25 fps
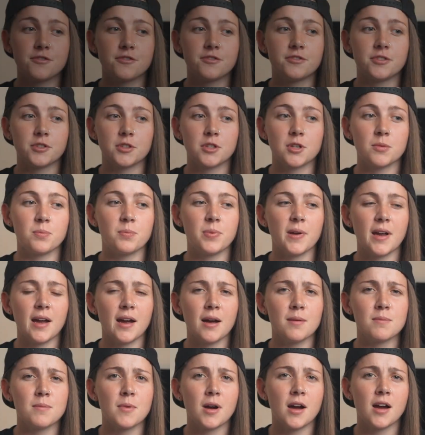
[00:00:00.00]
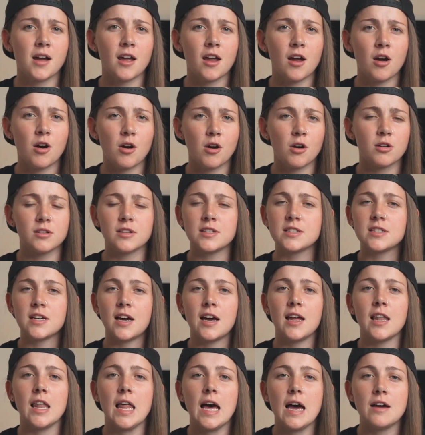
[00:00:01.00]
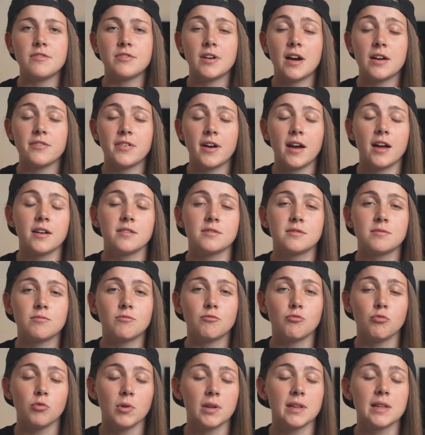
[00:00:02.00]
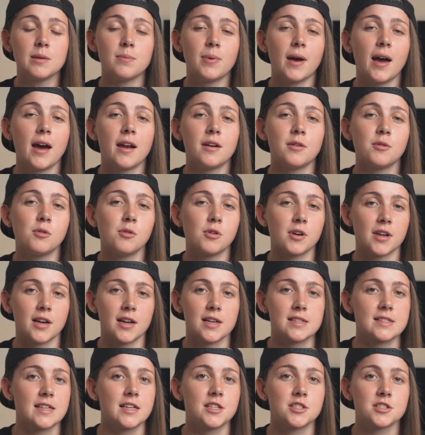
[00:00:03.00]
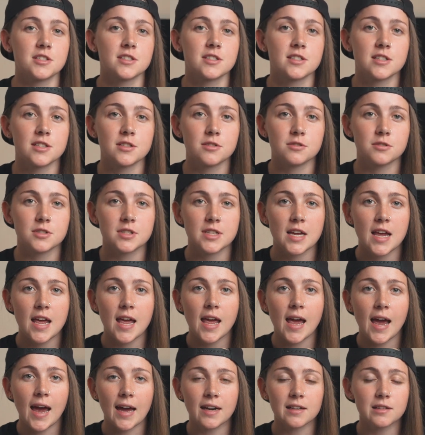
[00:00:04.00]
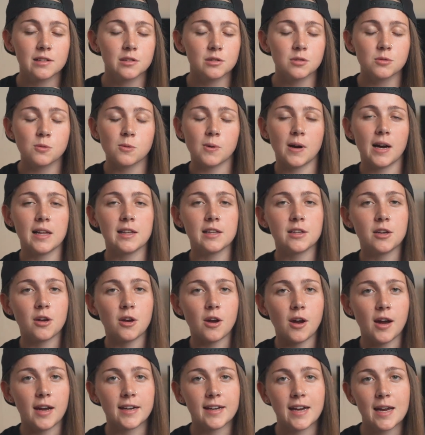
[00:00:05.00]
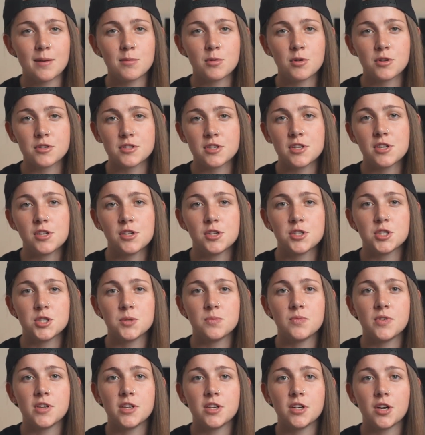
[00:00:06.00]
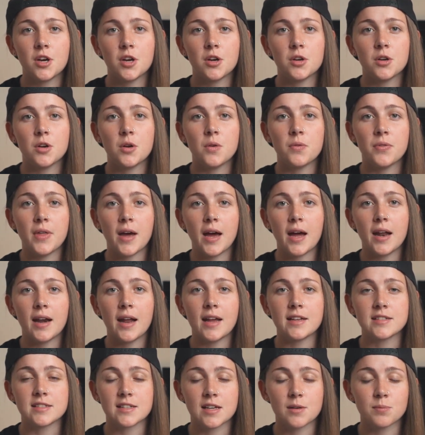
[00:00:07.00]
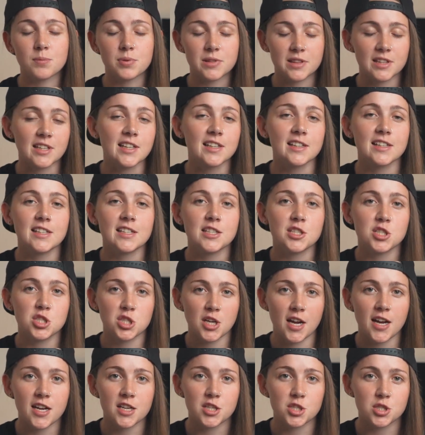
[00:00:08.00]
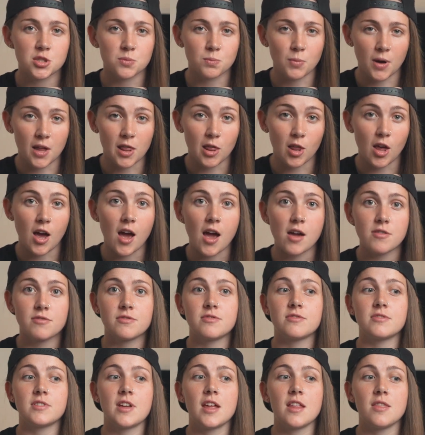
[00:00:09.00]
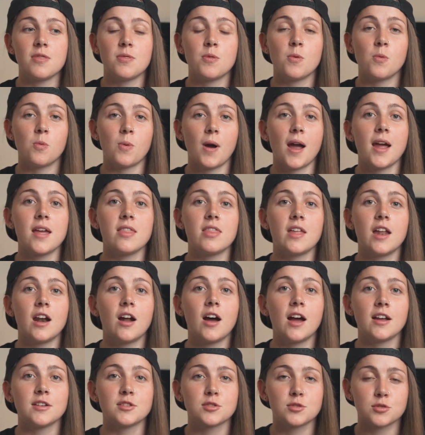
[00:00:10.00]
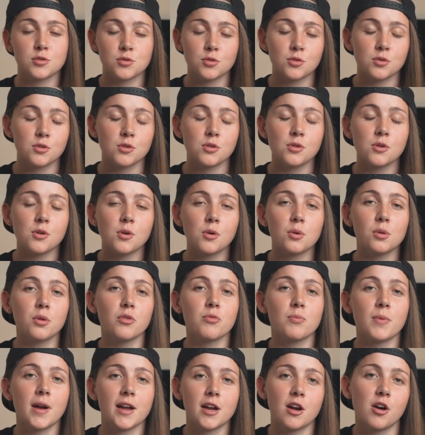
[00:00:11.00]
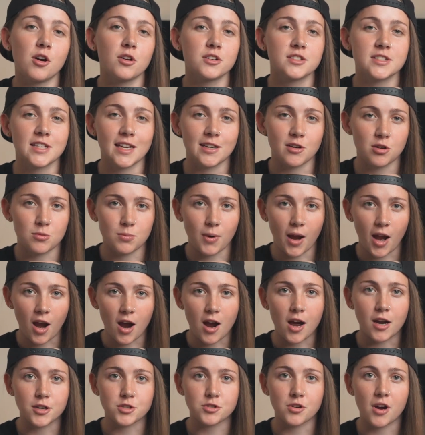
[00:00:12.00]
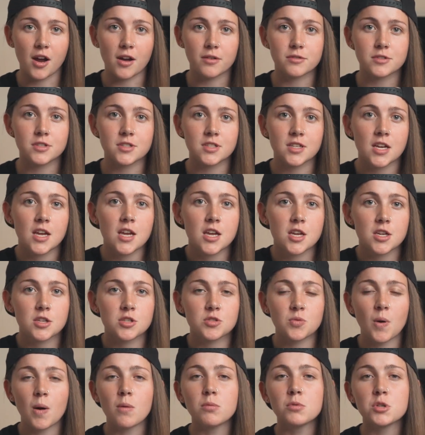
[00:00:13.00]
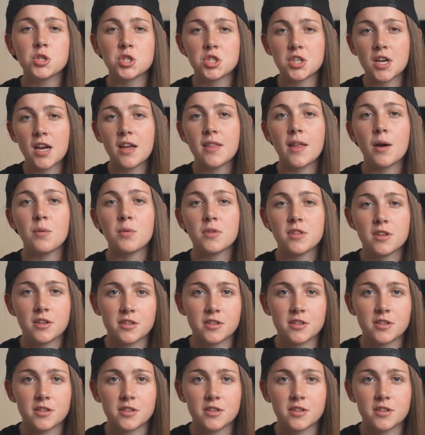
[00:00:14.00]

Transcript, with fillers: For about my whole entire life, I've had really bad organization skills. And a little while ago, I came across a YouTube video that has completely changed my life and the way that I store all of my content on my hard drives. So I wanna share that with